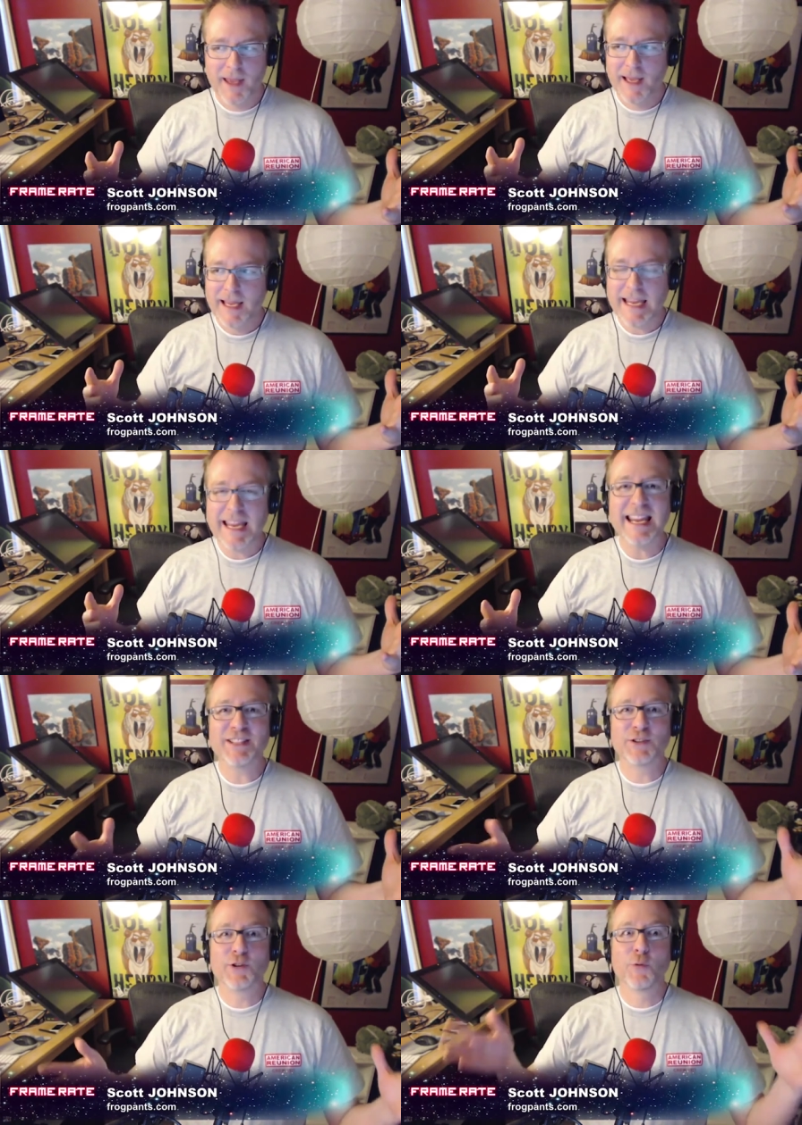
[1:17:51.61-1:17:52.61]
Yeah.
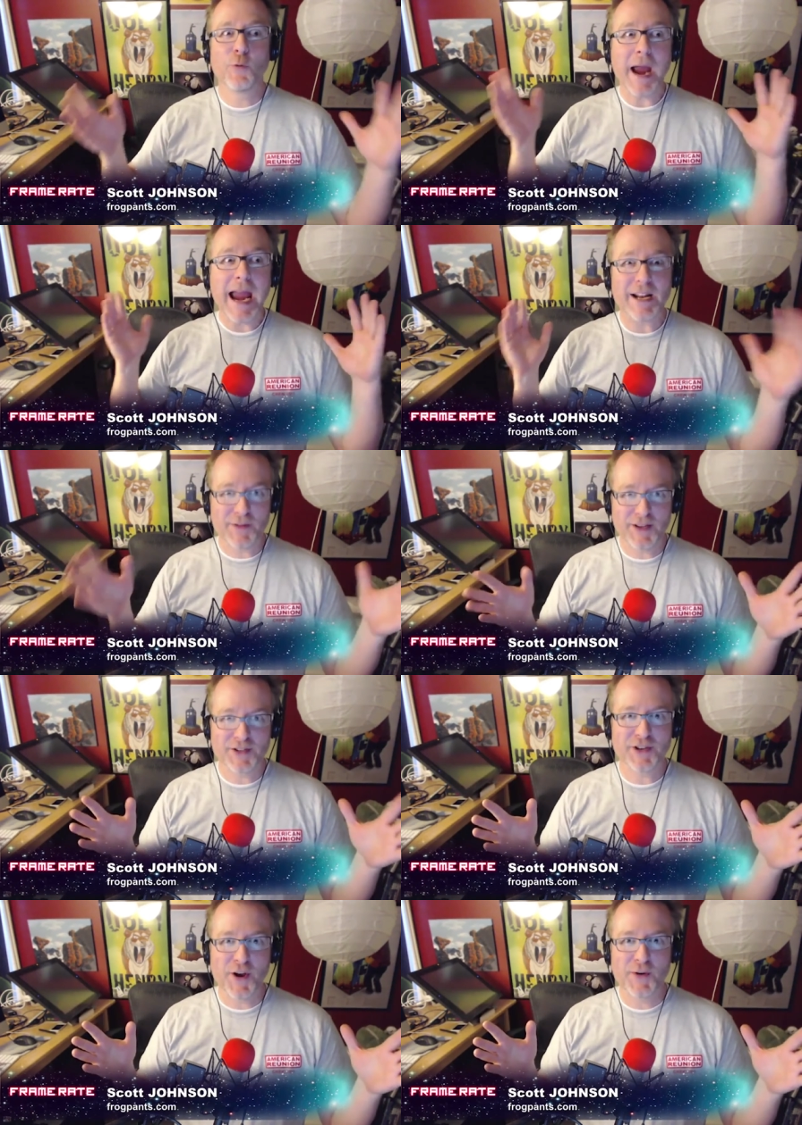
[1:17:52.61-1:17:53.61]
He's great on this
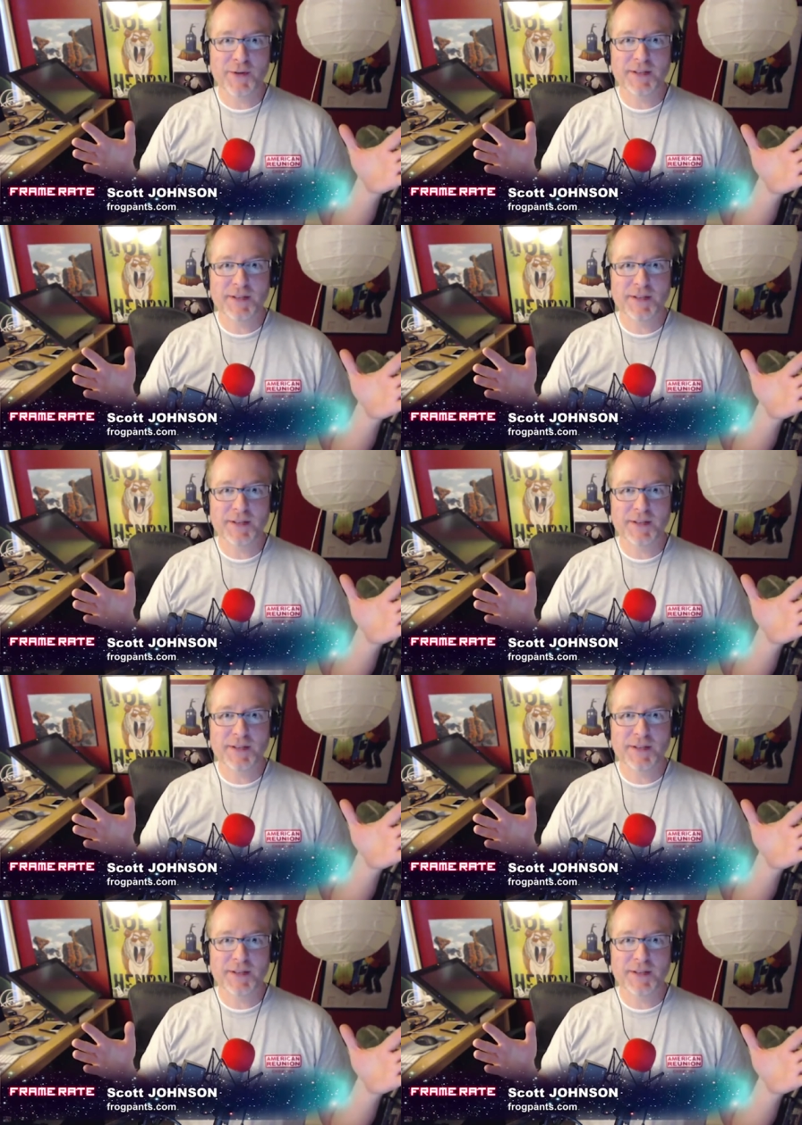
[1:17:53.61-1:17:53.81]
show.